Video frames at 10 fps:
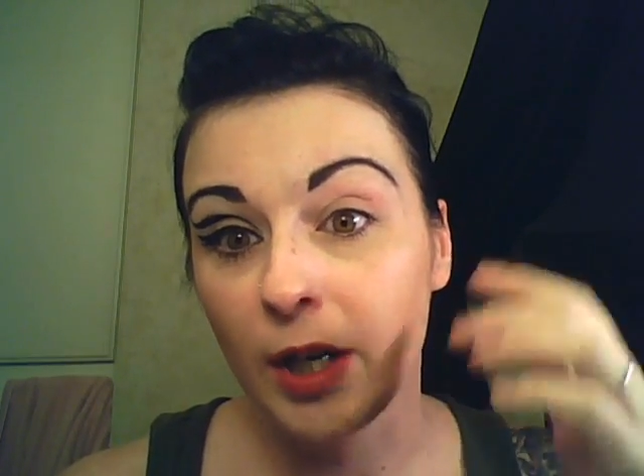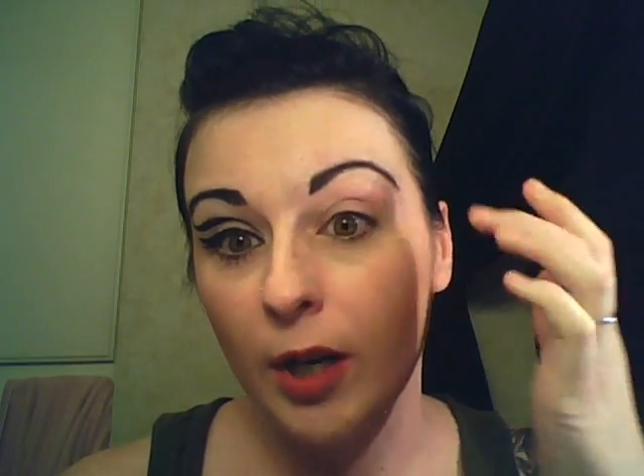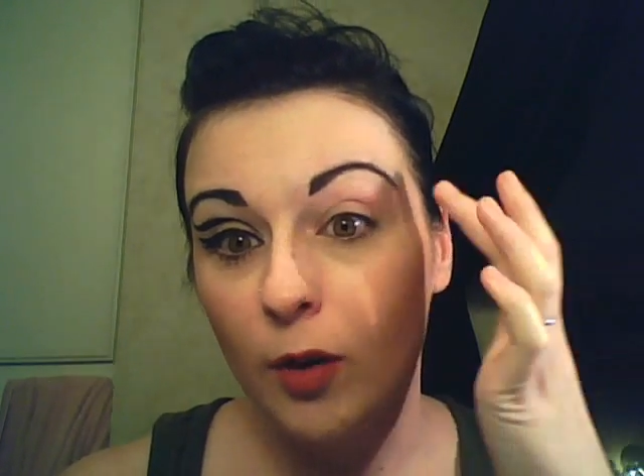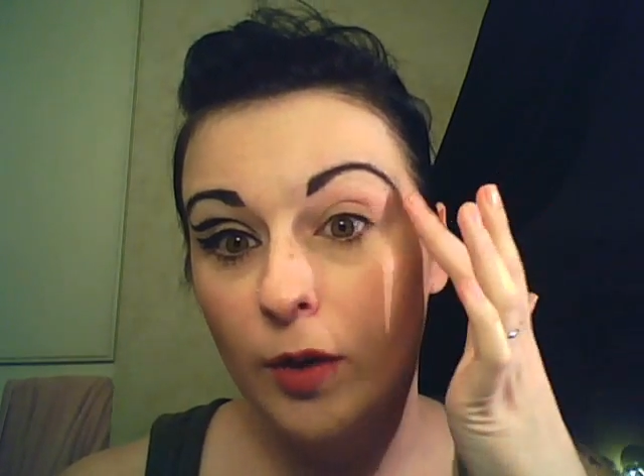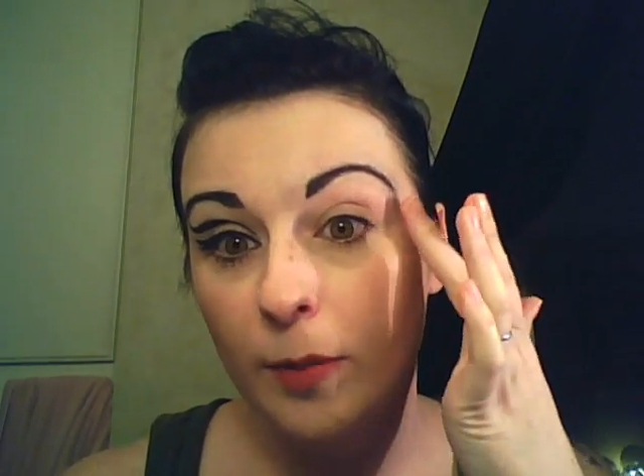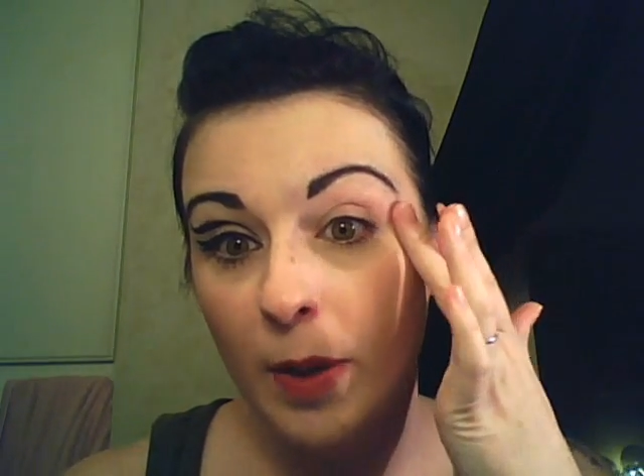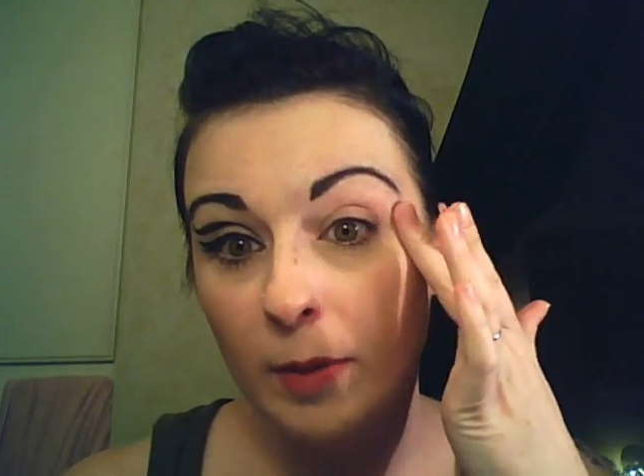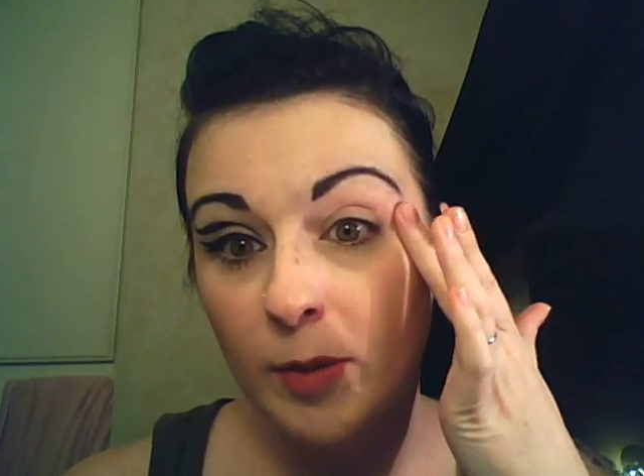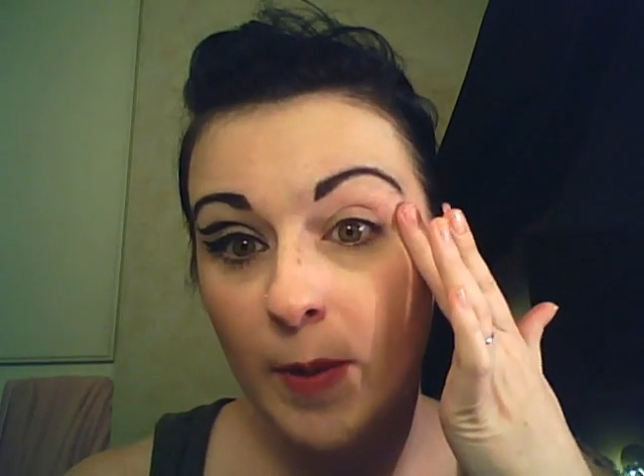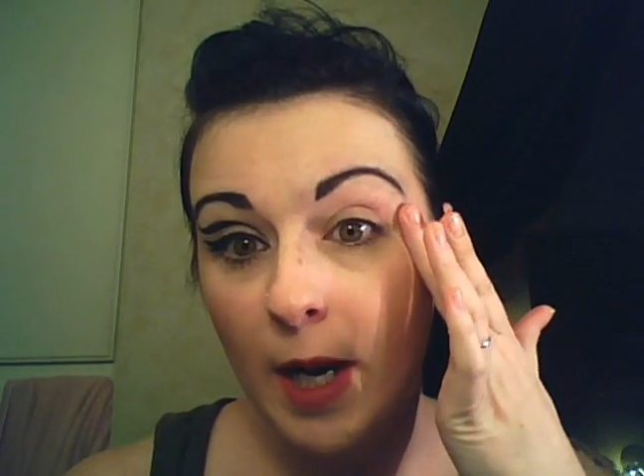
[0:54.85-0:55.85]
I already
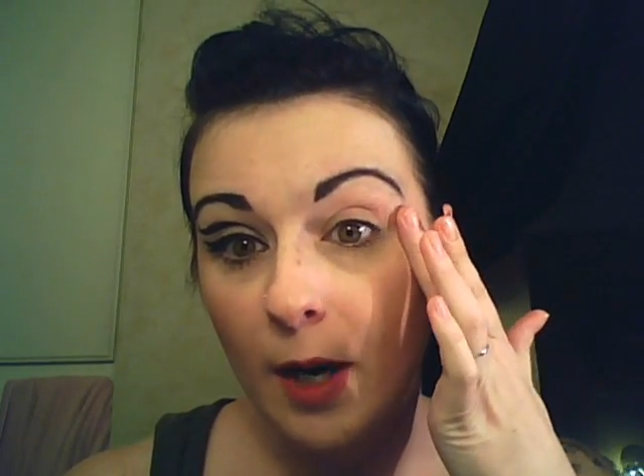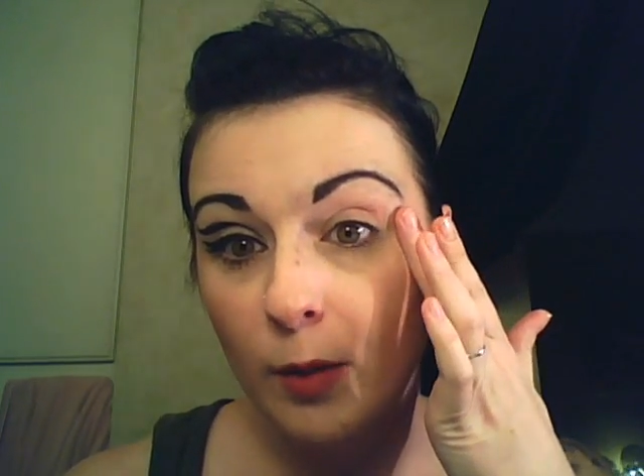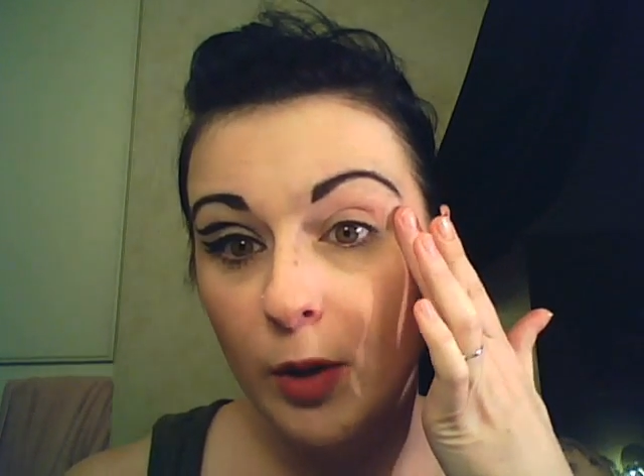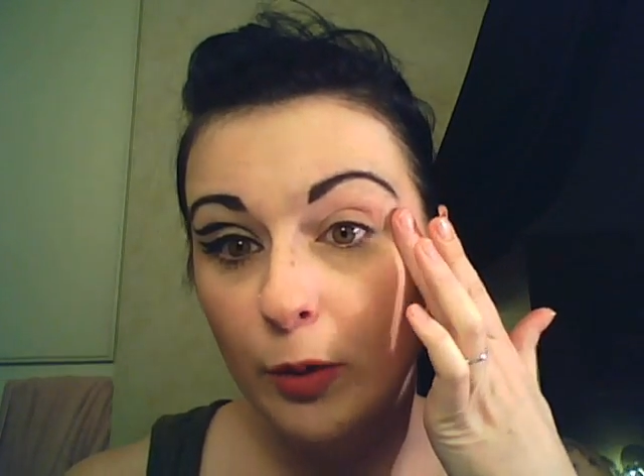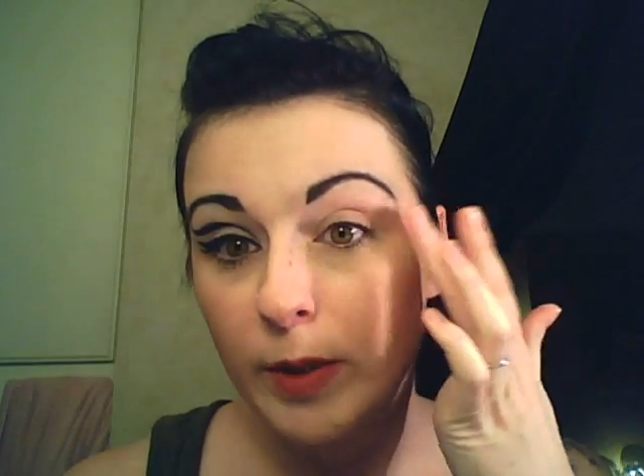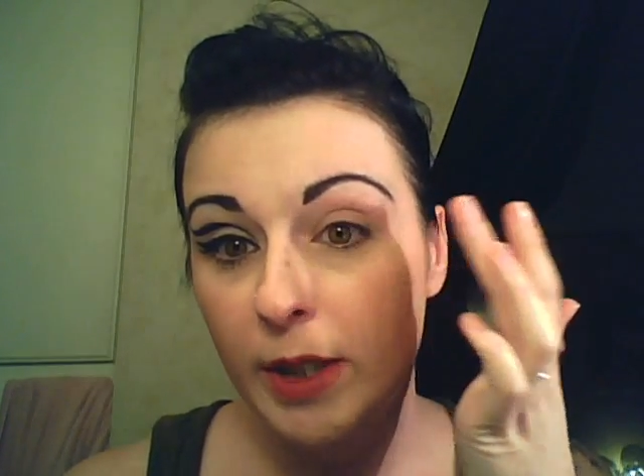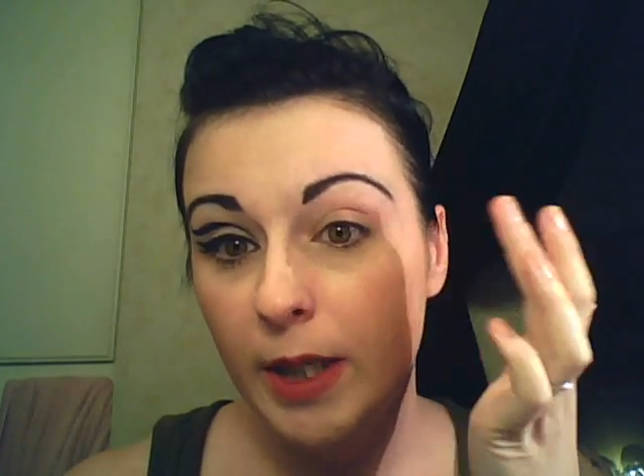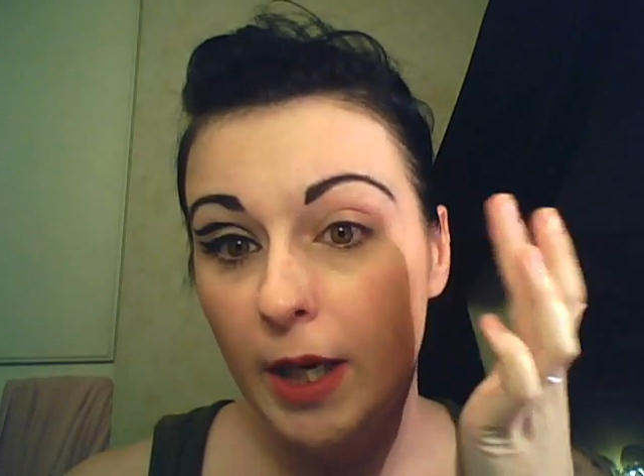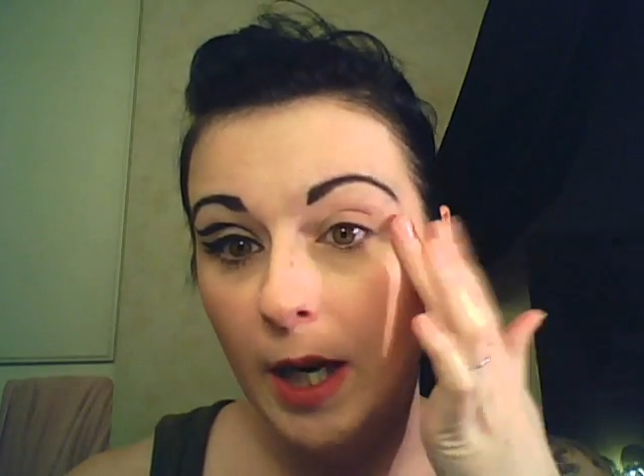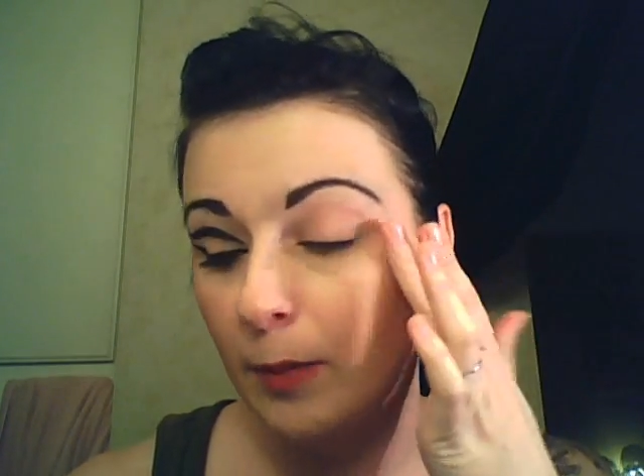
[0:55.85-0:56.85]
primed my eye with Urban
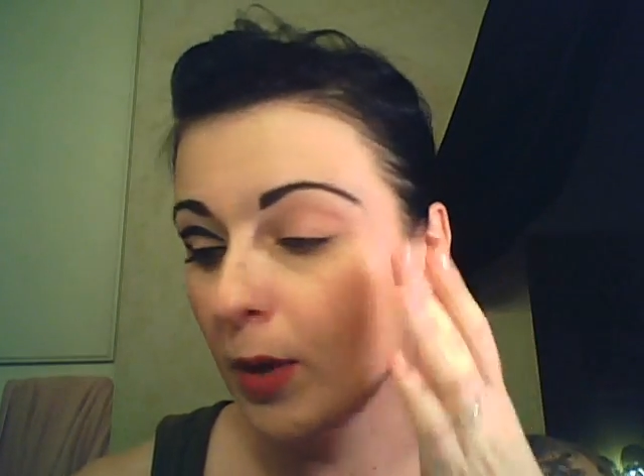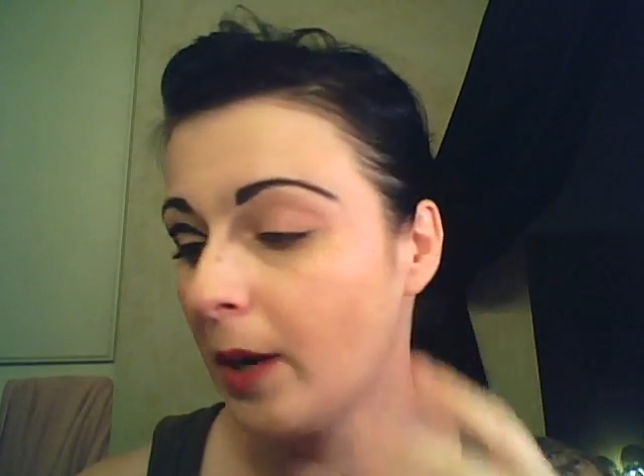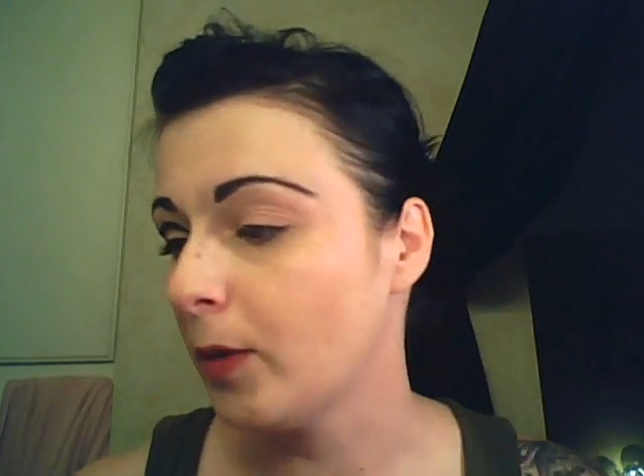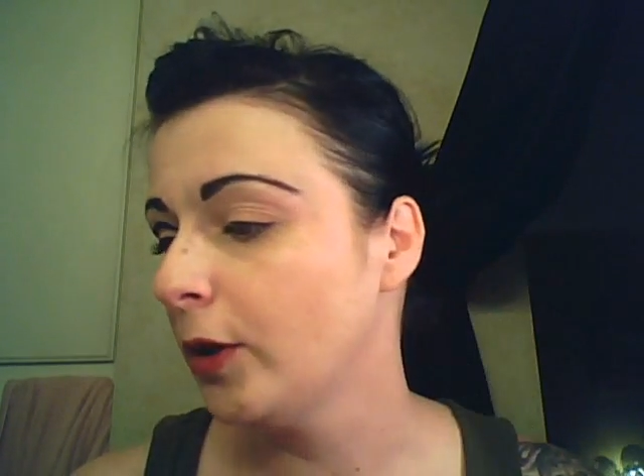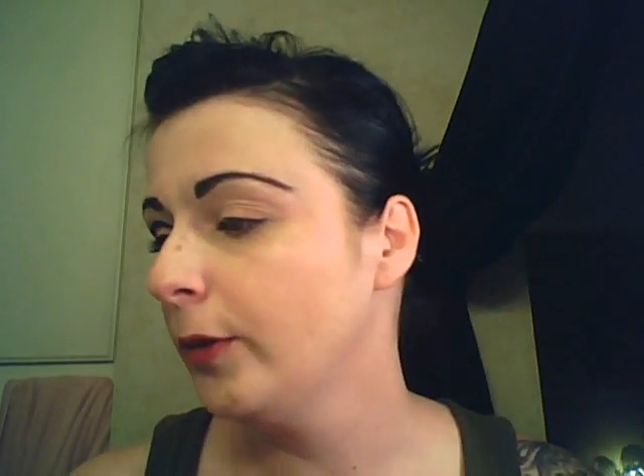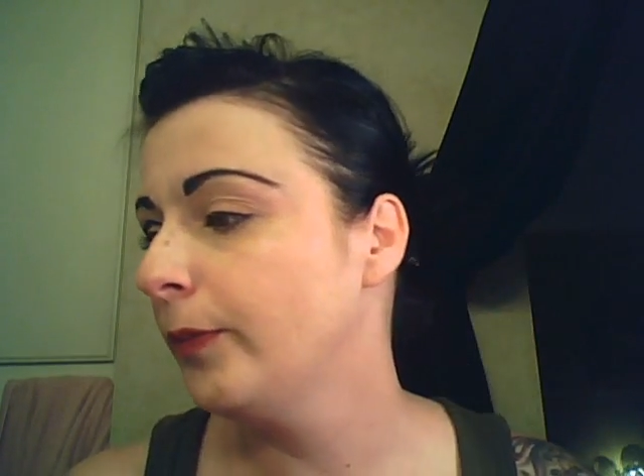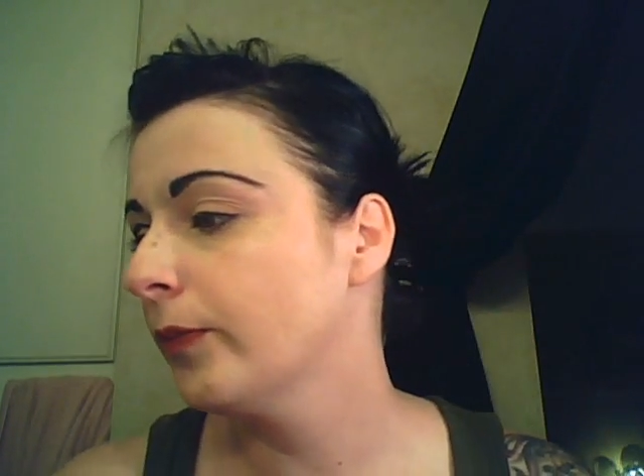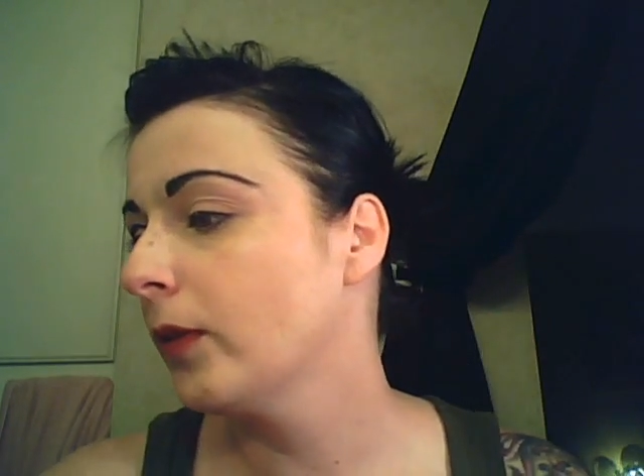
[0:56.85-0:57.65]
Decay eye primer.